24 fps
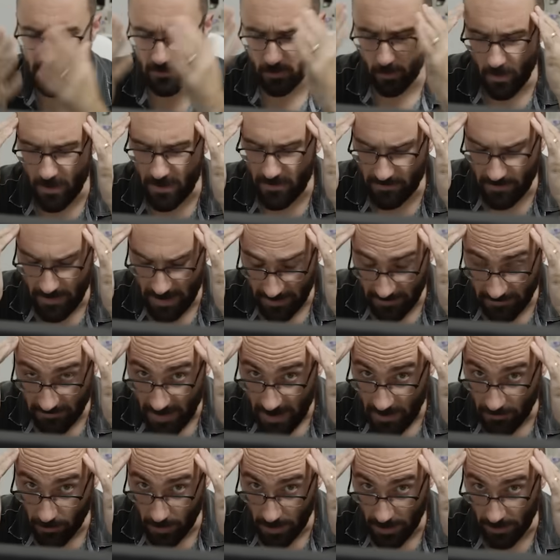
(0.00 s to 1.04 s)
is one of my
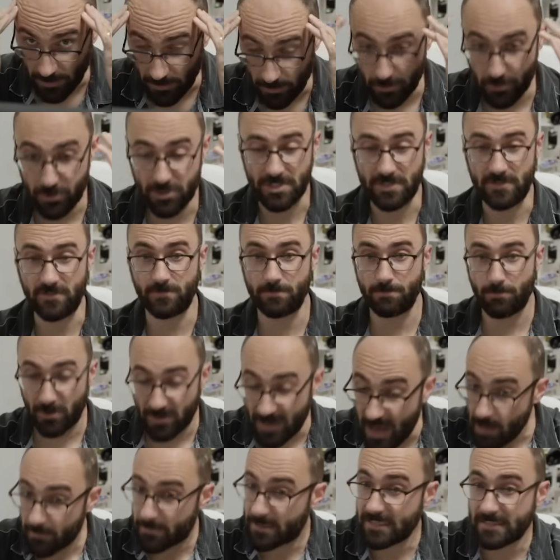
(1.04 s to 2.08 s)
favorite illusions,
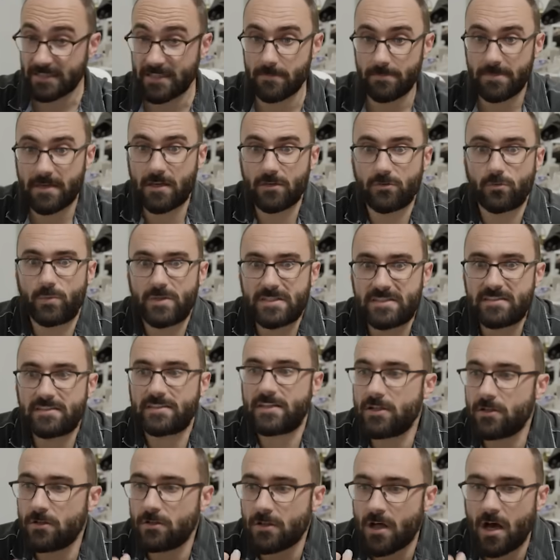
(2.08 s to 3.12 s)
predominantly because we
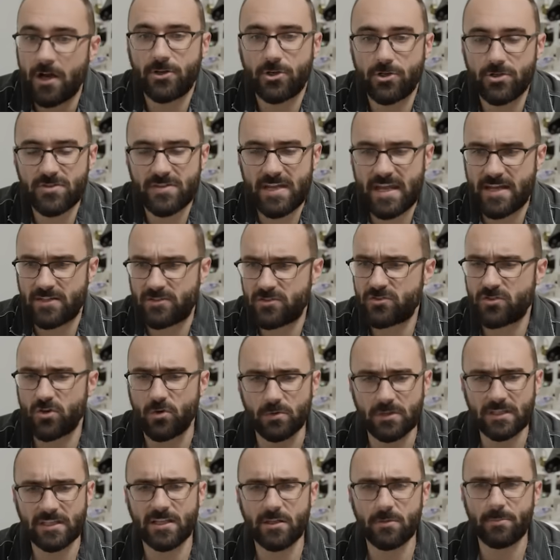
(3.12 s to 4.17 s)
still understand so
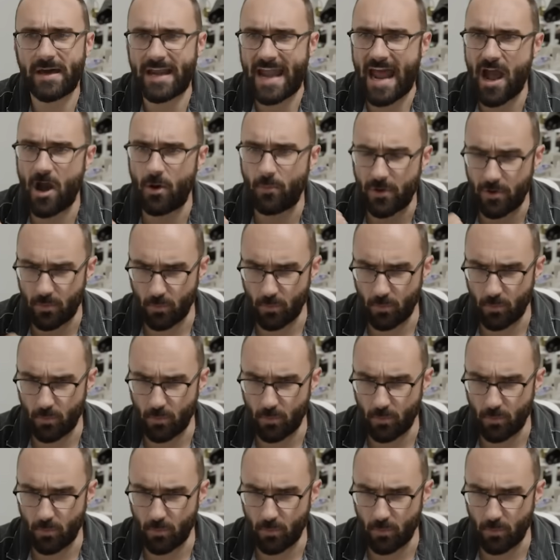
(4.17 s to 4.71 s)
little about how it